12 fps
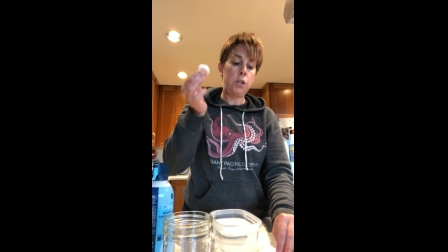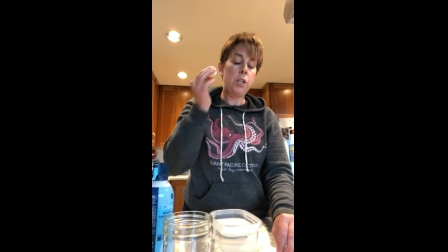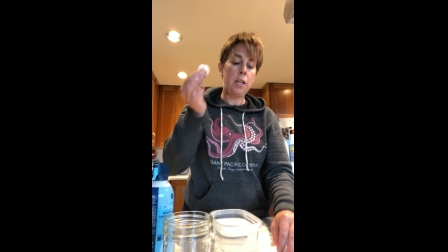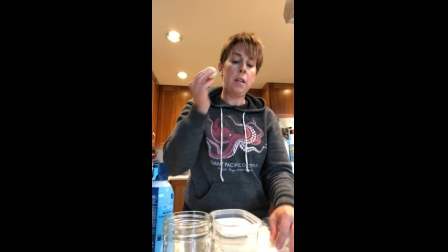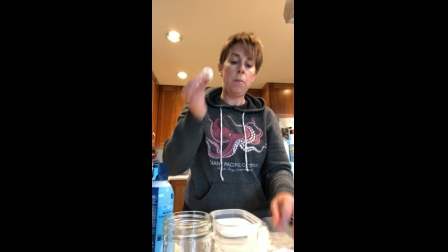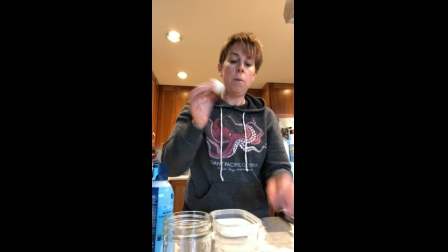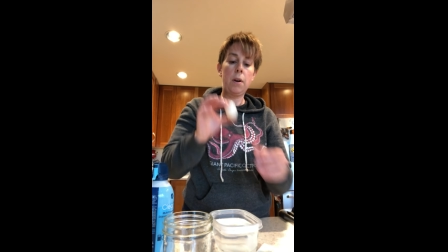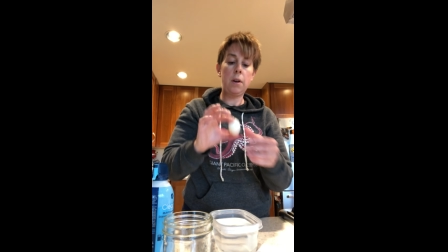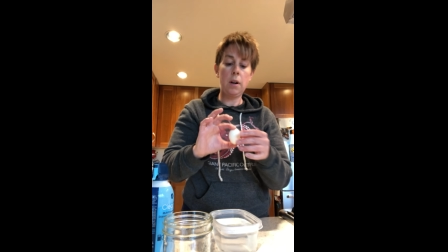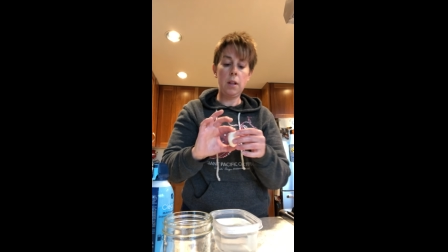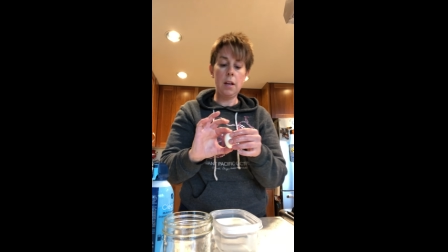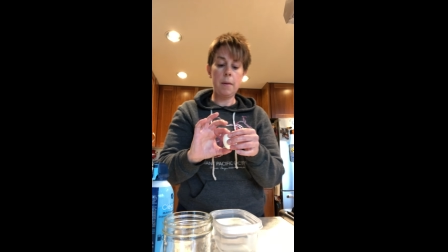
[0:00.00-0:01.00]
Shake that water
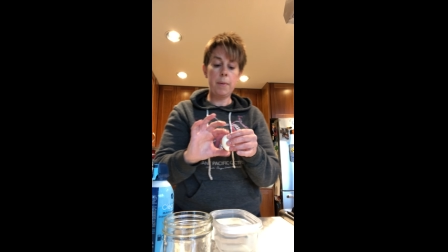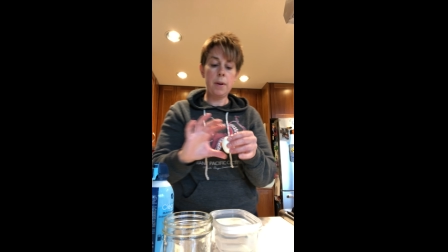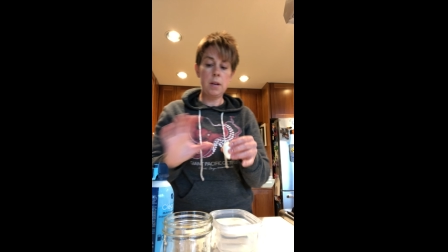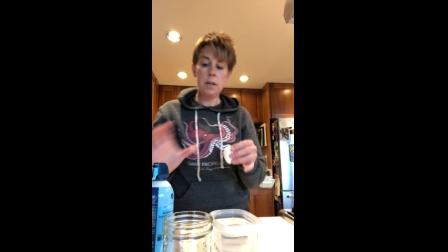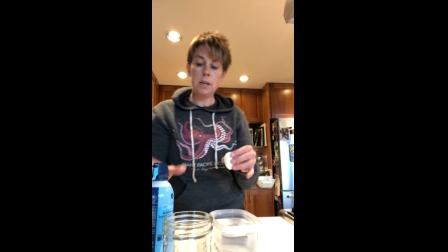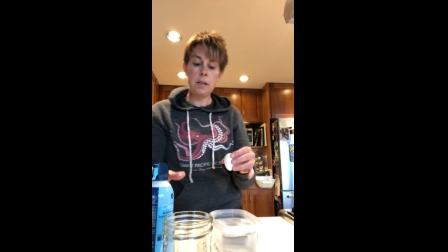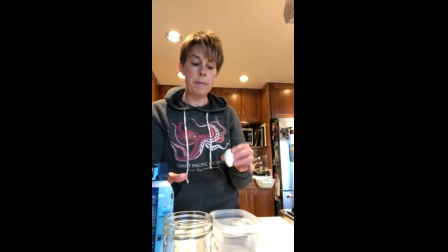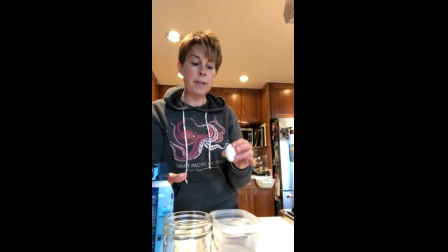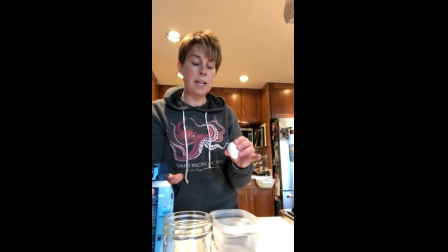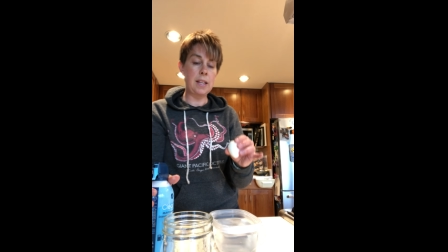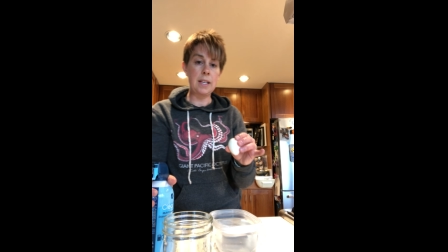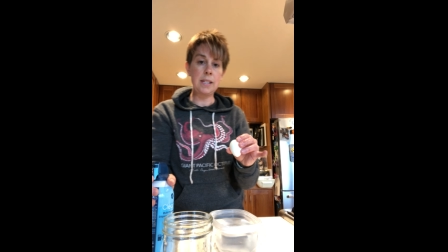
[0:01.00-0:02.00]
all up. I'm gonna
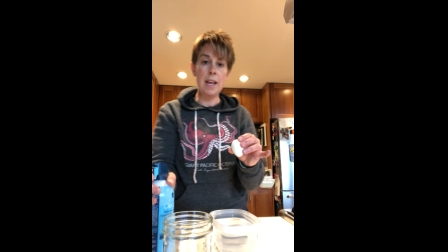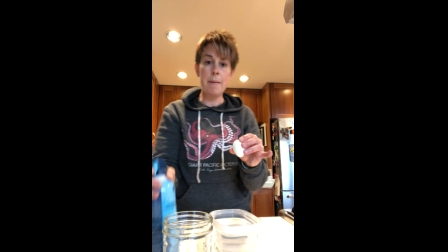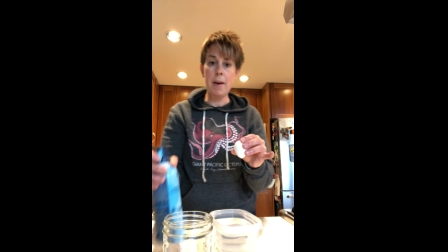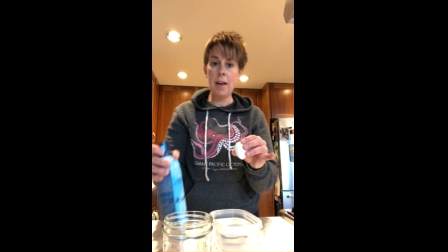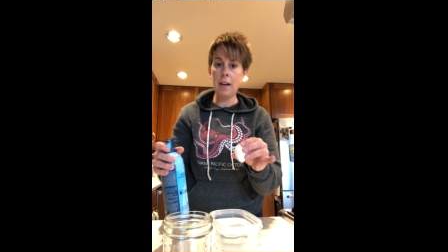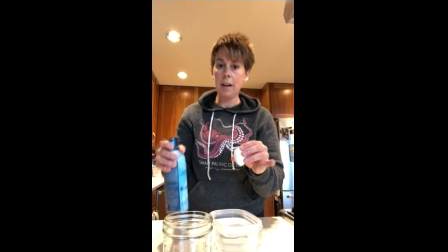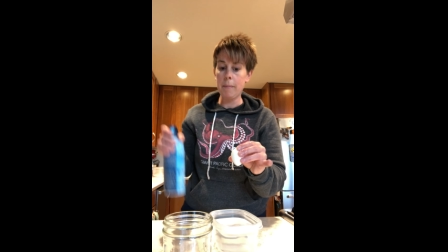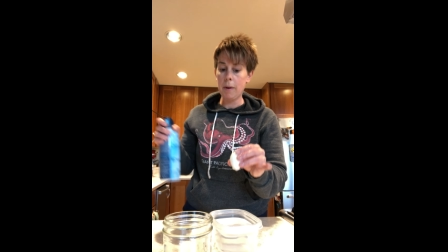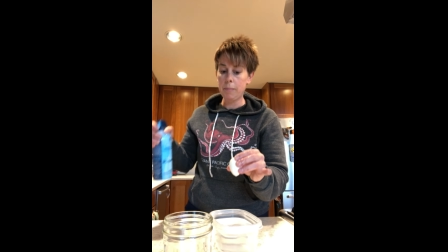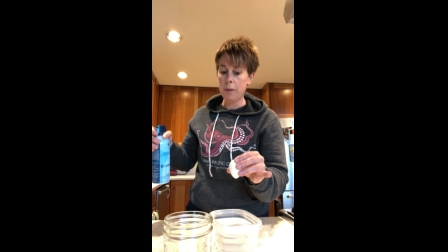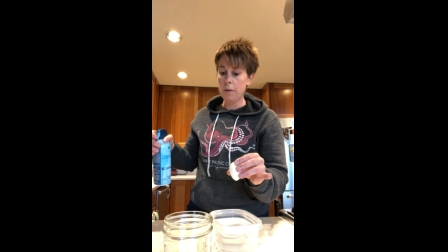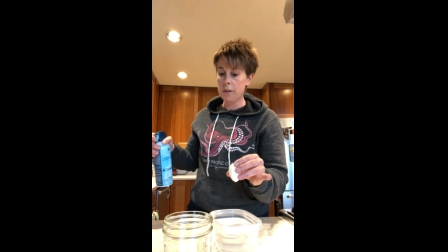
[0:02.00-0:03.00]
take that same egg and I'm gonna
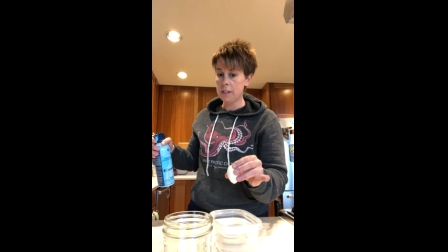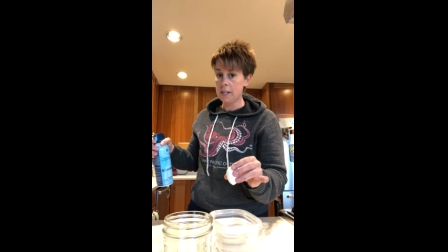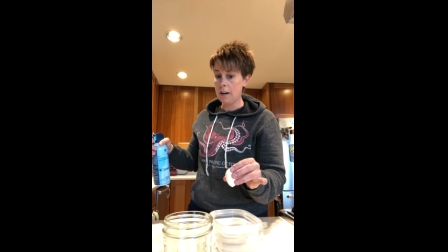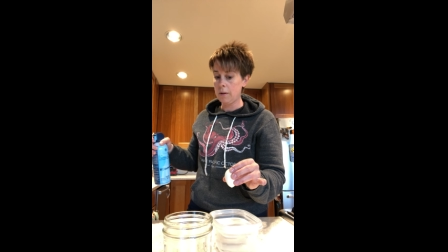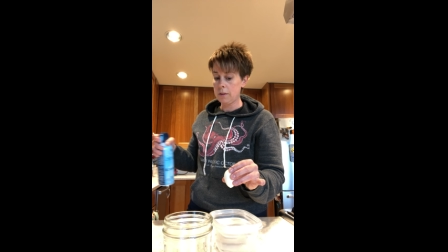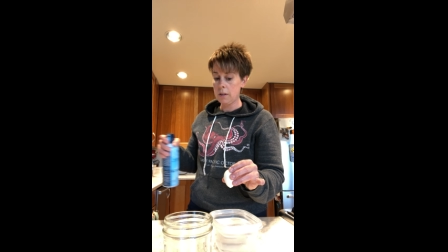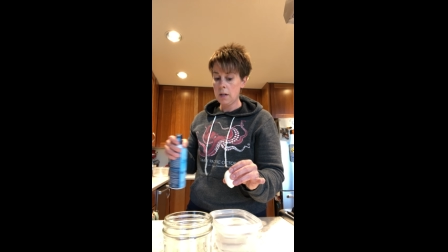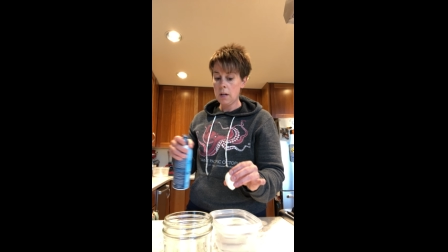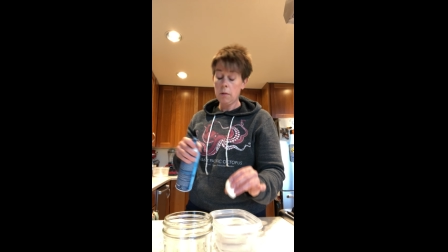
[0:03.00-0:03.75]
blow this out.